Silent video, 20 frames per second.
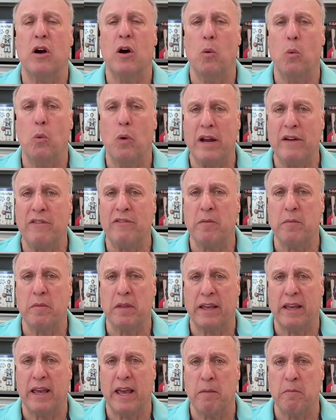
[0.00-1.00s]
away from the
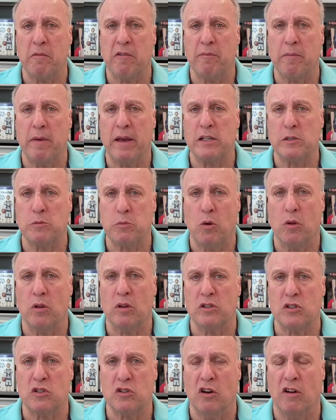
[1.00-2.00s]
game of baseball
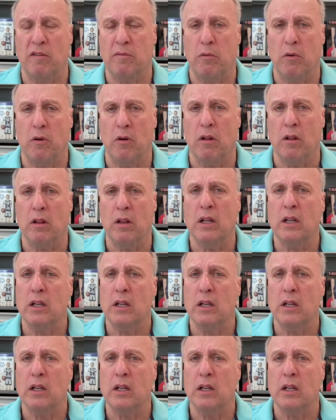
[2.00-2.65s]
and softball.